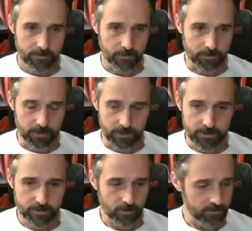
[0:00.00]

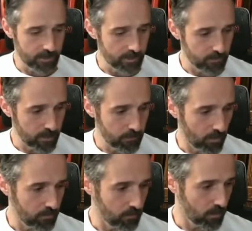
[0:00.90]
You're so dead to me,
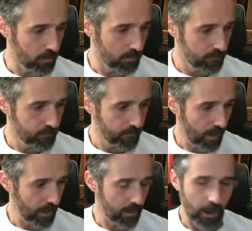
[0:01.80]
Baltimore.
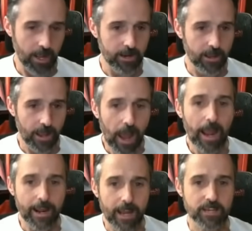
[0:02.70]
I
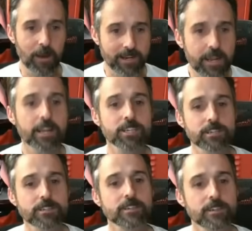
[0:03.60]
had
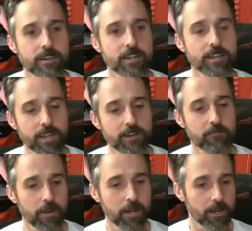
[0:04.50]
expectations. And you
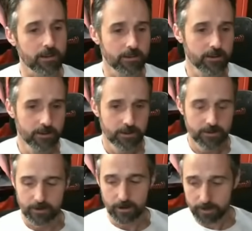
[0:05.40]
didn't meet it.
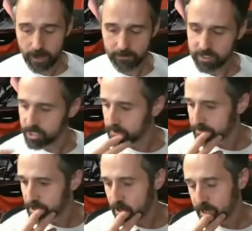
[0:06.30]
Now the
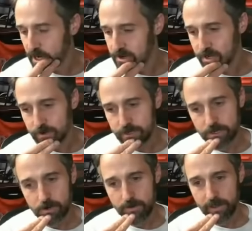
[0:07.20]
Chiefs are,
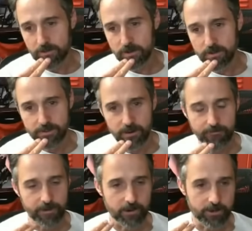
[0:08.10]
2-2, and they look like they're
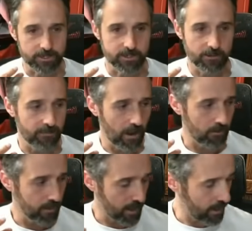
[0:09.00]
figuring stuff
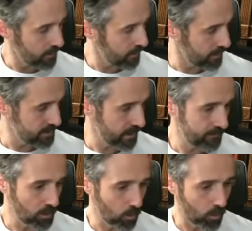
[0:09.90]
out. They got
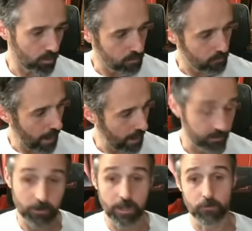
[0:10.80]
Xavier Worthy
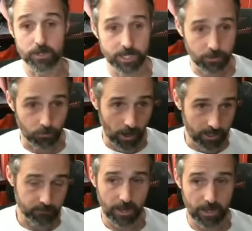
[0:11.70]
back. They'll get Rashee
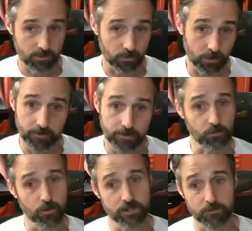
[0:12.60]
Rice back. So they're in
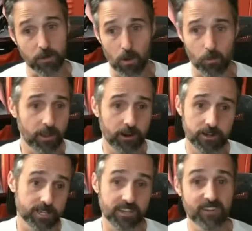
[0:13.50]
this weird spot where
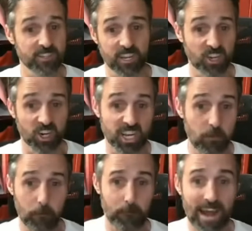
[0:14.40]
it feels like they're going to
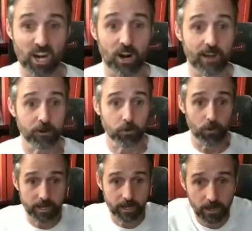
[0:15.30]
get better every
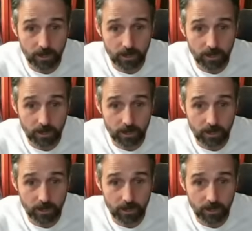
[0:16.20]
week.